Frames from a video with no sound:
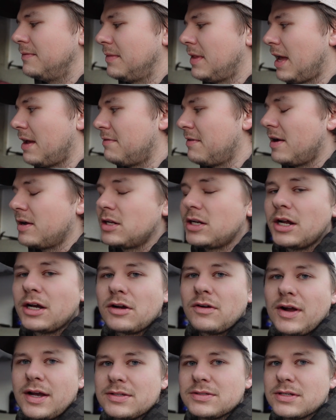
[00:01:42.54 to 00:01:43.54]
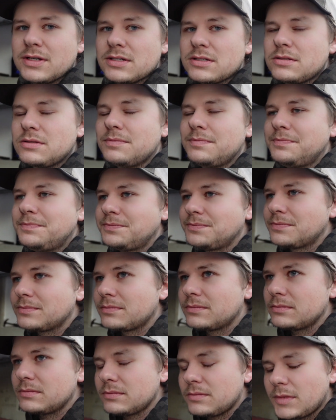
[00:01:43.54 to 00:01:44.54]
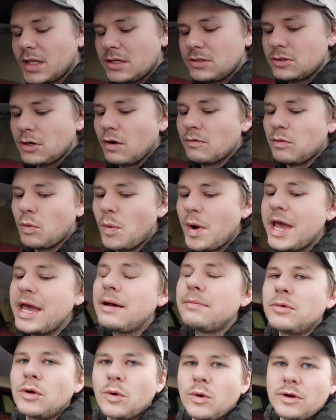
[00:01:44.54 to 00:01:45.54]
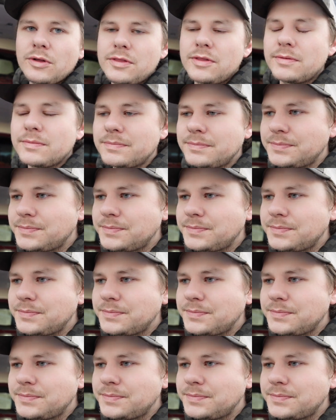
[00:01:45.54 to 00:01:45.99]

I found it on Craigslist, drove way up north